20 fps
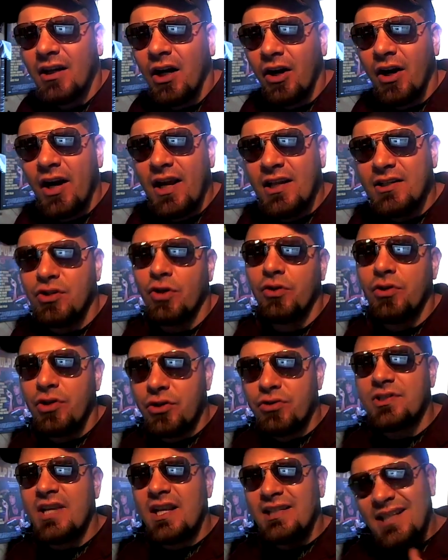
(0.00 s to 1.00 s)
All right, so
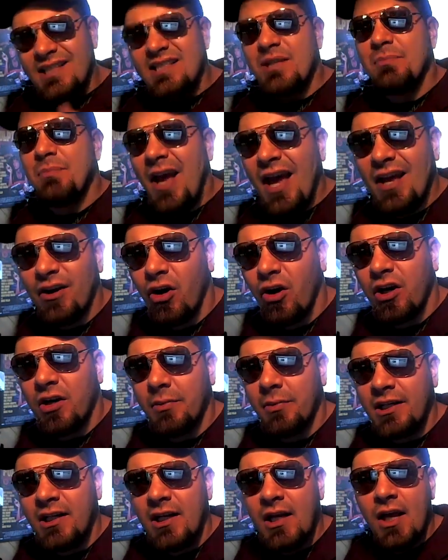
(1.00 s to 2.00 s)
you're saying that's a bad
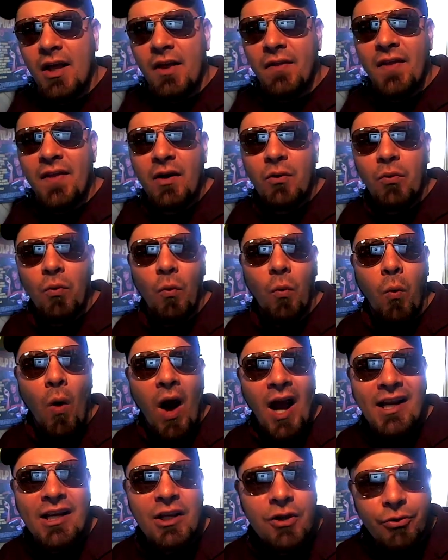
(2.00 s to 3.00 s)
argument. Then
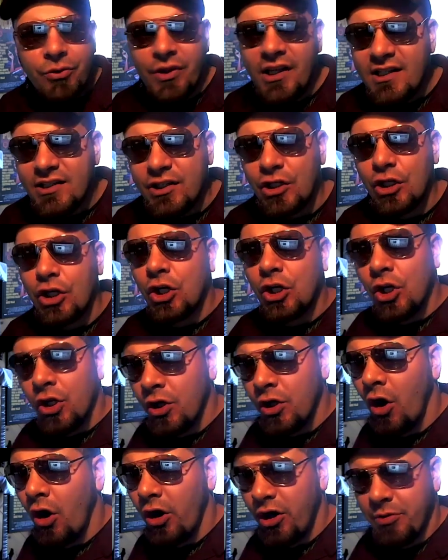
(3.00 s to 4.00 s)
why do you think it's a
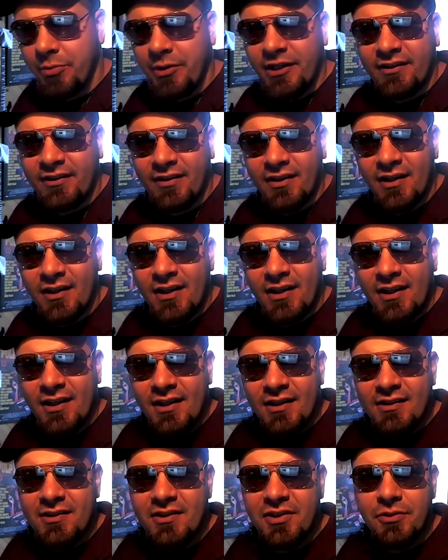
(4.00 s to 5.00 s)
good argument
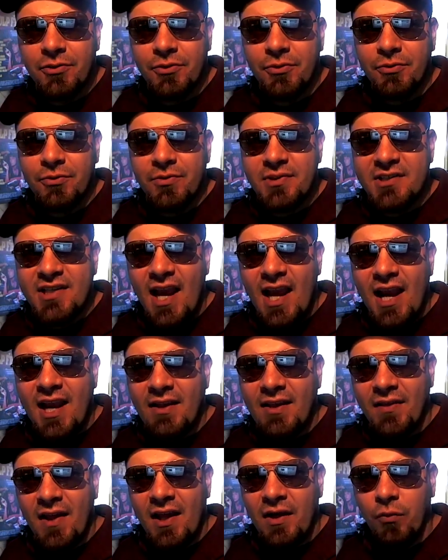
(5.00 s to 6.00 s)
to
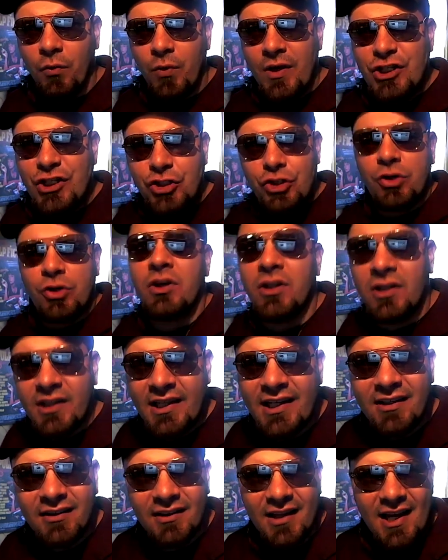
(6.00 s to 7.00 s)
say that we shouldn't
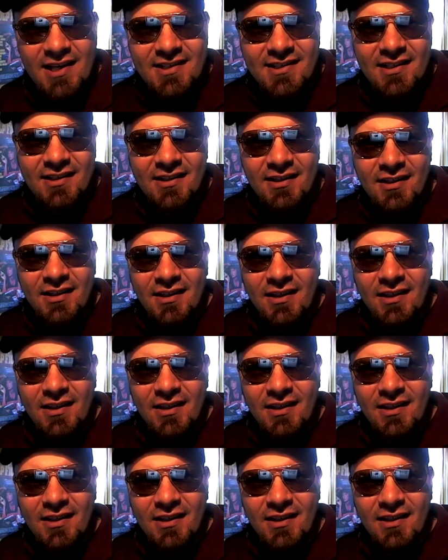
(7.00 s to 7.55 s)
legalize it?